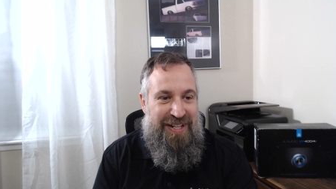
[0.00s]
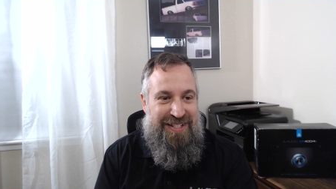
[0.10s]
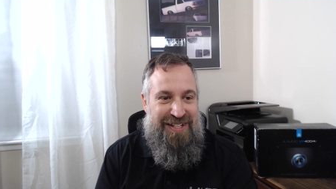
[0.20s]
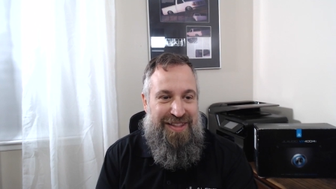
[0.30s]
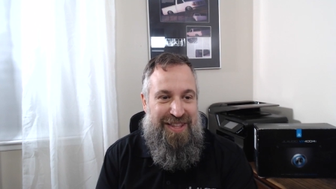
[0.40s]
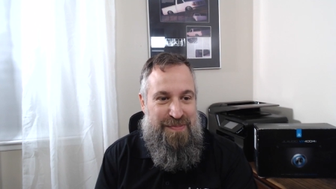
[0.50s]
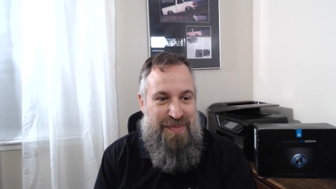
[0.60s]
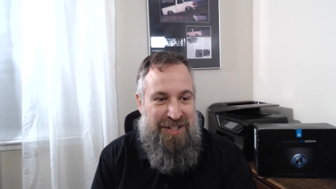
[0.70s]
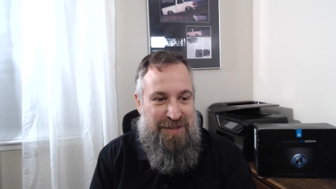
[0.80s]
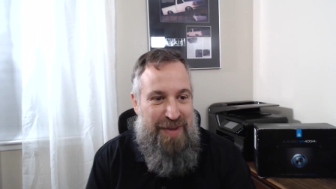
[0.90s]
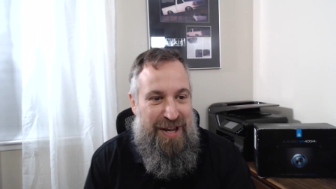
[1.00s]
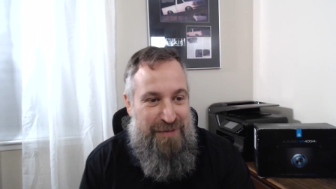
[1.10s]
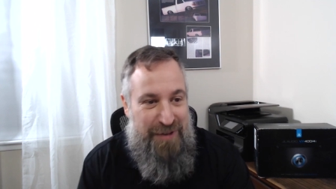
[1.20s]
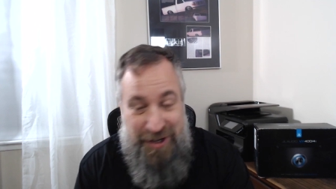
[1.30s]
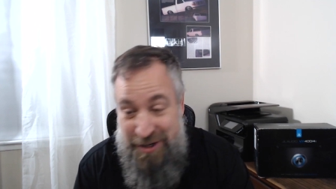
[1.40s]
isn't the best
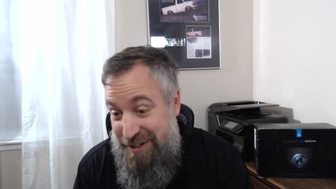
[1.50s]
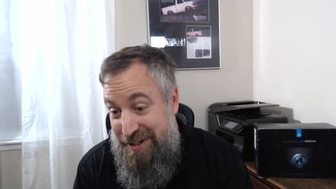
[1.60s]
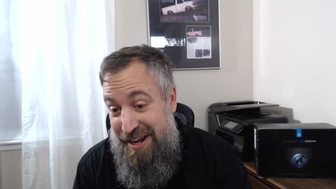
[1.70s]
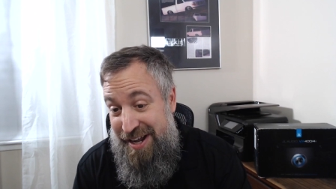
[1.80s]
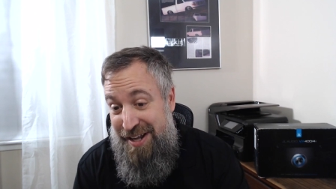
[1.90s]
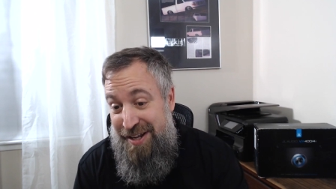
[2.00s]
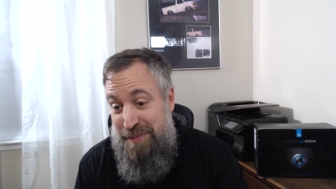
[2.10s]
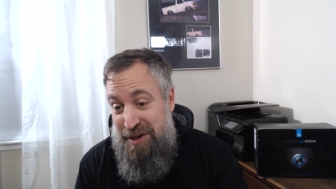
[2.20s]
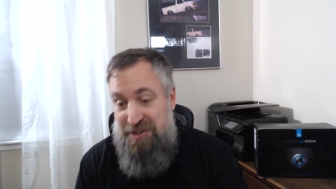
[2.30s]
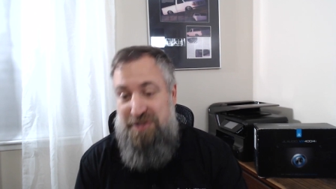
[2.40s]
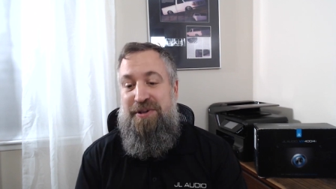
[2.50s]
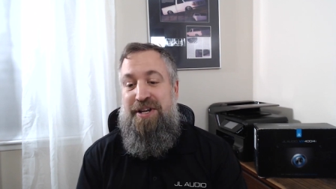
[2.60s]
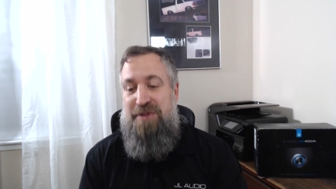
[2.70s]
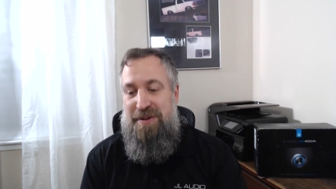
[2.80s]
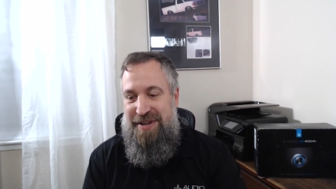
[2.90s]
bet for your personal
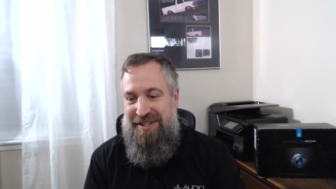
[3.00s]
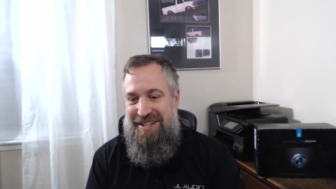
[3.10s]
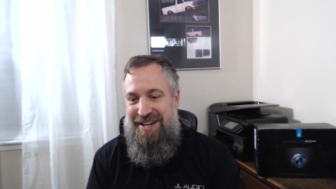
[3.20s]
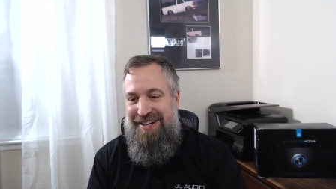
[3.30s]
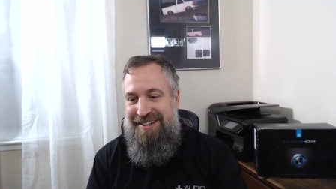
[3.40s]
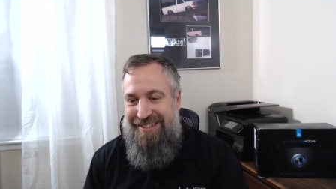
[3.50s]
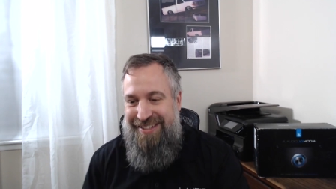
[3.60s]
equipment there.